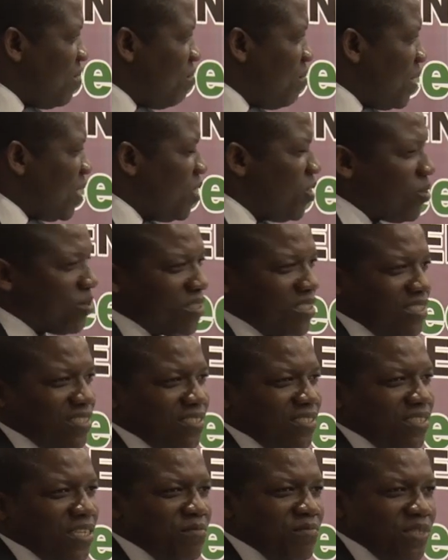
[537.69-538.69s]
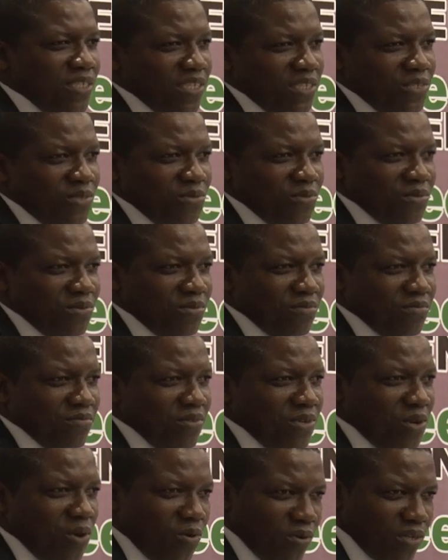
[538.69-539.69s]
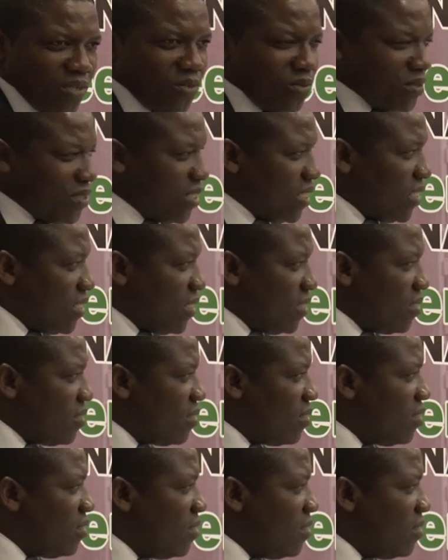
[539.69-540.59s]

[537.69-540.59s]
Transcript: but not limited to only those sectors.